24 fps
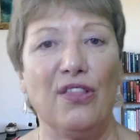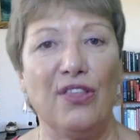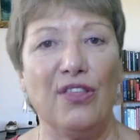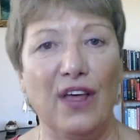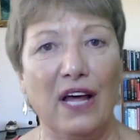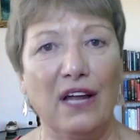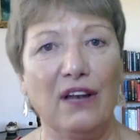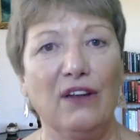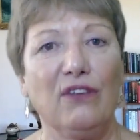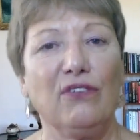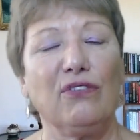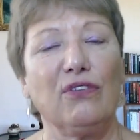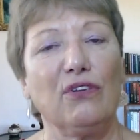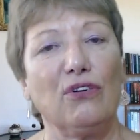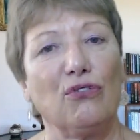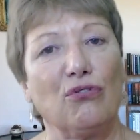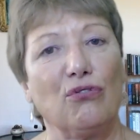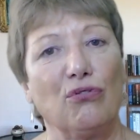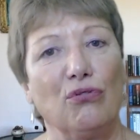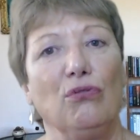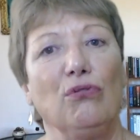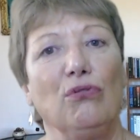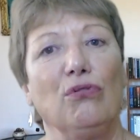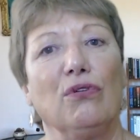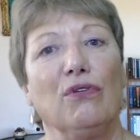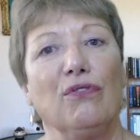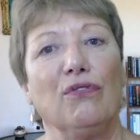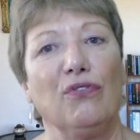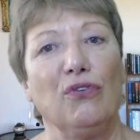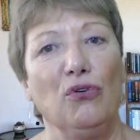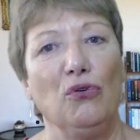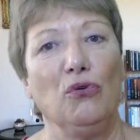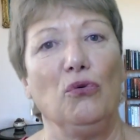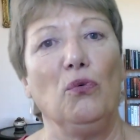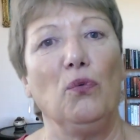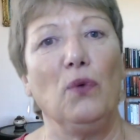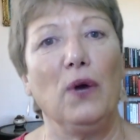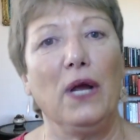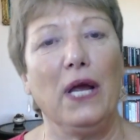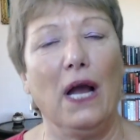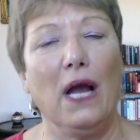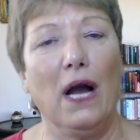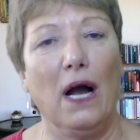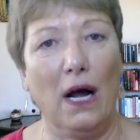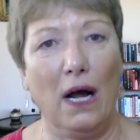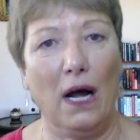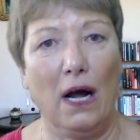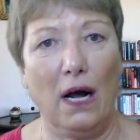That is the truth of who
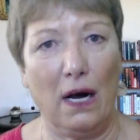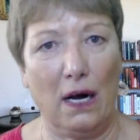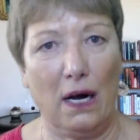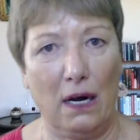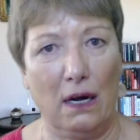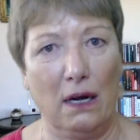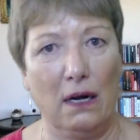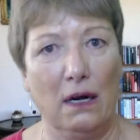we are.